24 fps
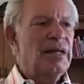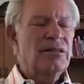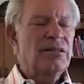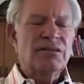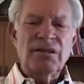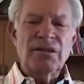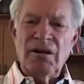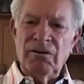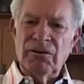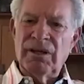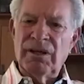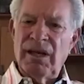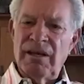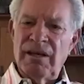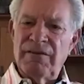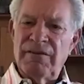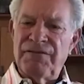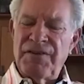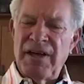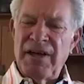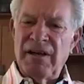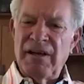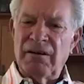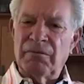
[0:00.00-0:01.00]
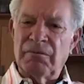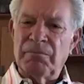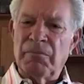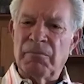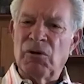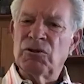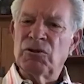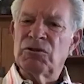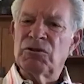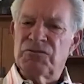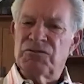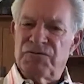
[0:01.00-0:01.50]
And it's okay to
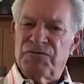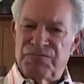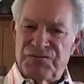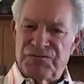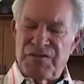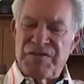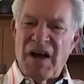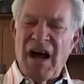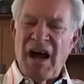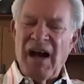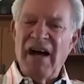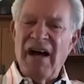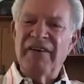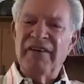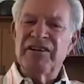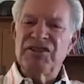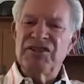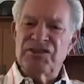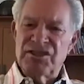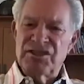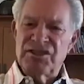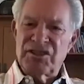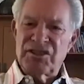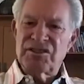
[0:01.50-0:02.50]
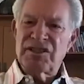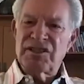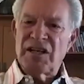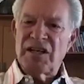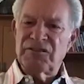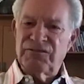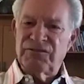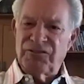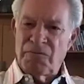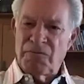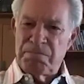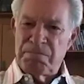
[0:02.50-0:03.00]
fail. Most highly
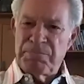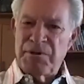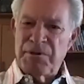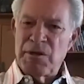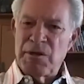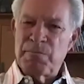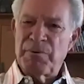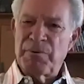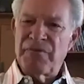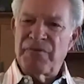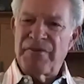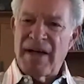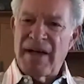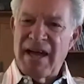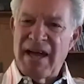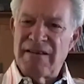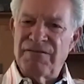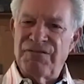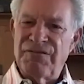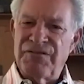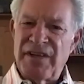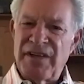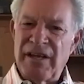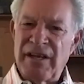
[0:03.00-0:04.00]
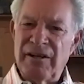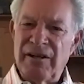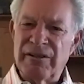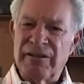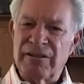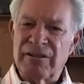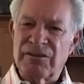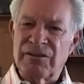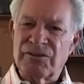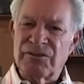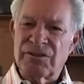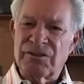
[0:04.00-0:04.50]
successful people have had
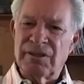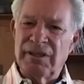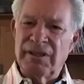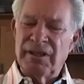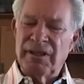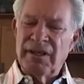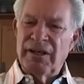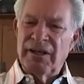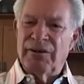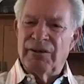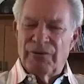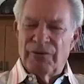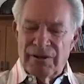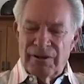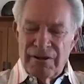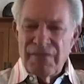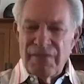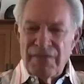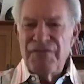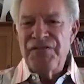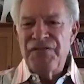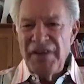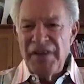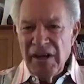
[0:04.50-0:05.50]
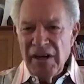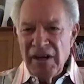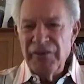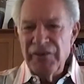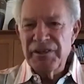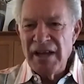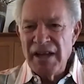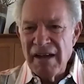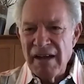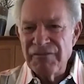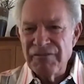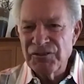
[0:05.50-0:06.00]
failures. In order to
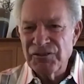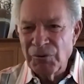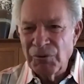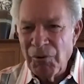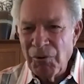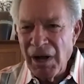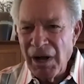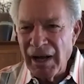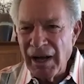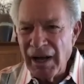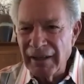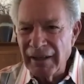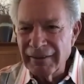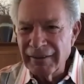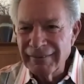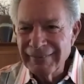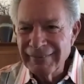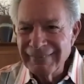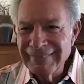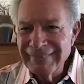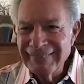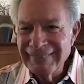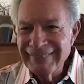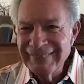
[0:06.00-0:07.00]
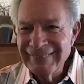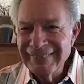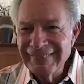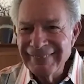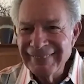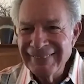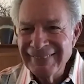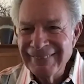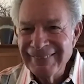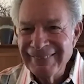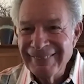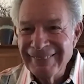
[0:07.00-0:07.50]
fail, you have to what?
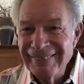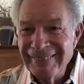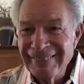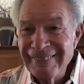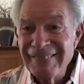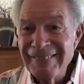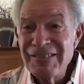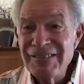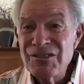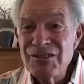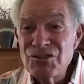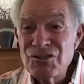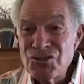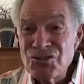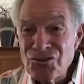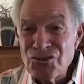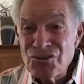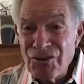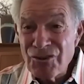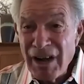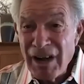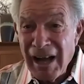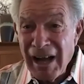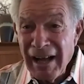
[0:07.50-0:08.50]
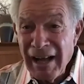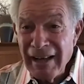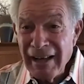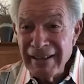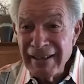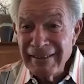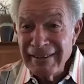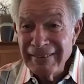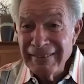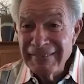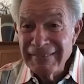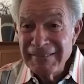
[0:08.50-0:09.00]
Try.
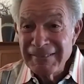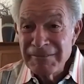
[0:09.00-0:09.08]
Yeah.